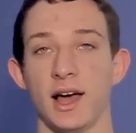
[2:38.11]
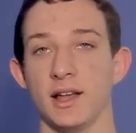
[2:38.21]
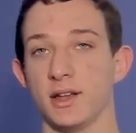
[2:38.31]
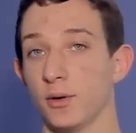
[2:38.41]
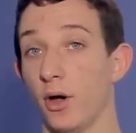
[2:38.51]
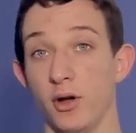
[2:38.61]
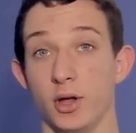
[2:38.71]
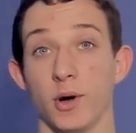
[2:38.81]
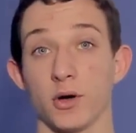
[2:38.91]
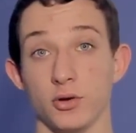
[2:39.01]
and it will only
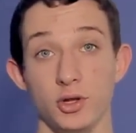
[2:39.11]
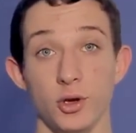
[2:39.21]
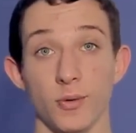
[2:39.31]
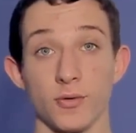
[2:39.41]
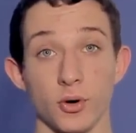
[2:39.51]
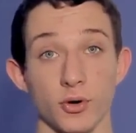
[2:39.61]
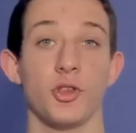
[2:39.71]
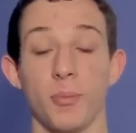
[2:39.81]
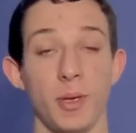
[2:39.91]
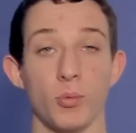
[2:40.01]
work on you, of course,
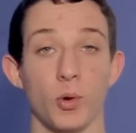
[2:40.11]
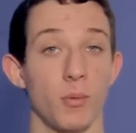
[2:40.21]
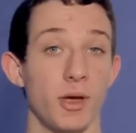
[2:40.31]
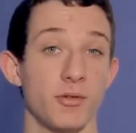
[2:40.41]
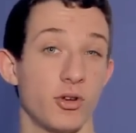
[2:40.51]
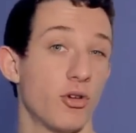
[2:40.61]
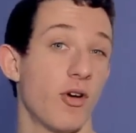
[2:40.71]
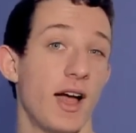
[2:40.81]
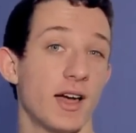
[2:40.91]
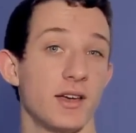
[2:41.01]
so people won't be able to
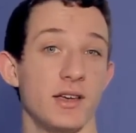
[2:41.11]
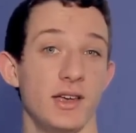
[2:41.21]
crack